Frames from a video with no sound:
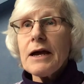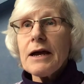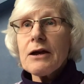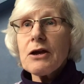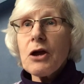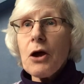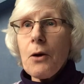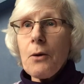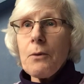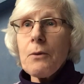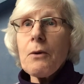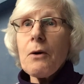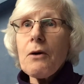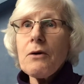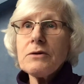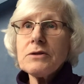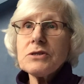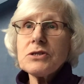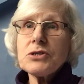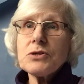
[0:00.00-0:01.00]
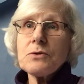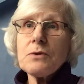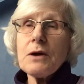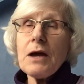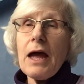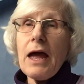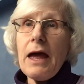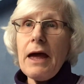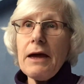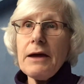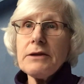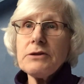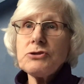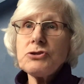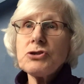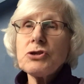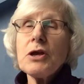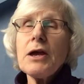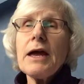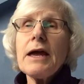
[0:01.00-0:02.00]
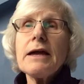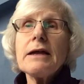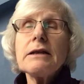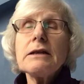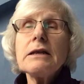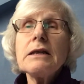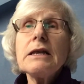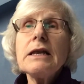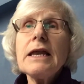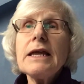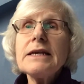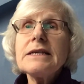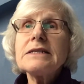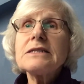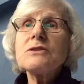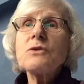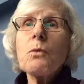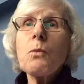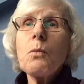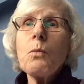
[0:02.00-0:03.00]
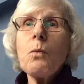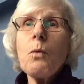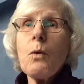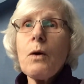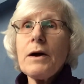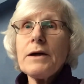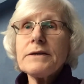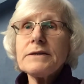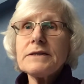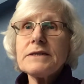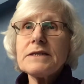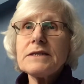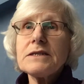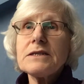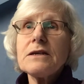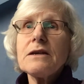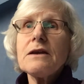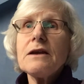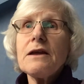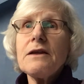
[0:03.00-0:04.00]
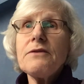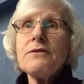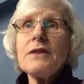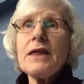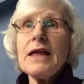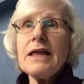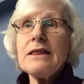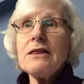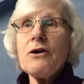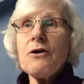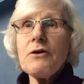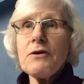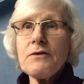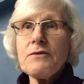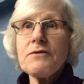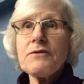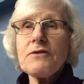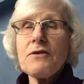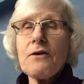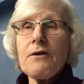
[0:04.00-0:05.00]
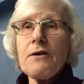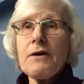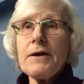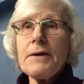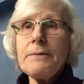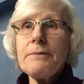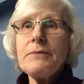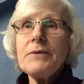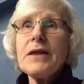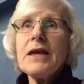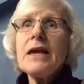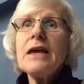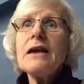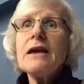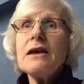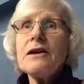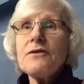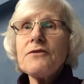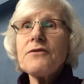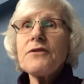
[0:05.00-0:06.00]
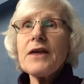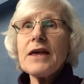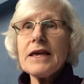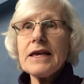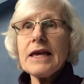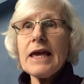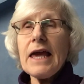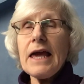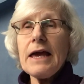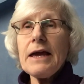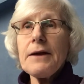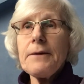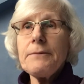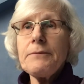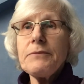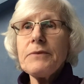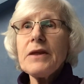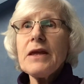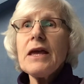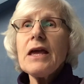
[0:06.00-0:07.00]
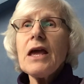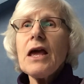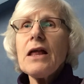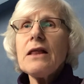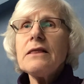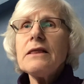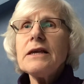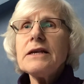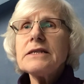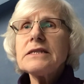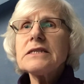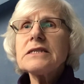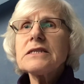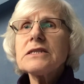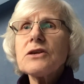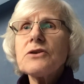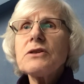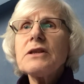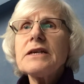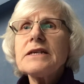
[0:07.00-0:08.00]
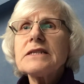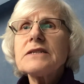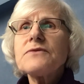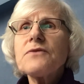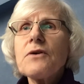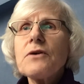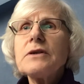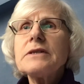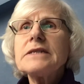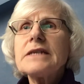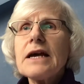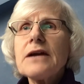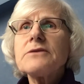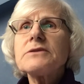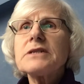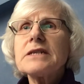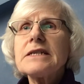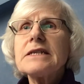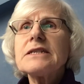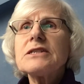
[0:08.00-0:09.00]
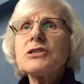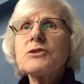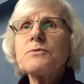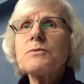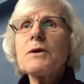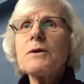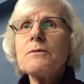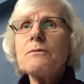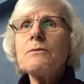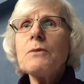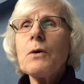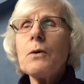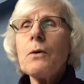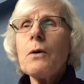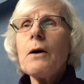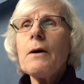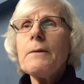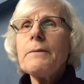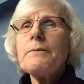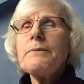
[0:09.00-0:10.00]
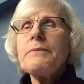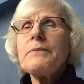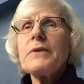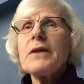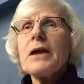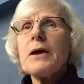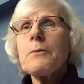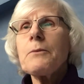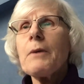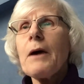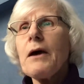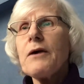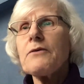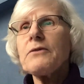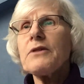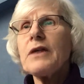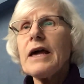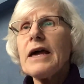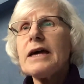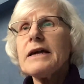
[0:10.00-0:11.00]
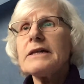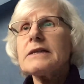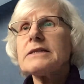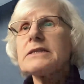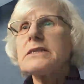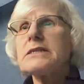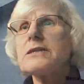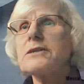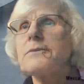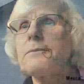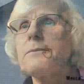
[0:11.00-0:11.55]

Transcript: go onto a Hajj at least once in their lifetime, if they can. And let's find out a little bit more about that.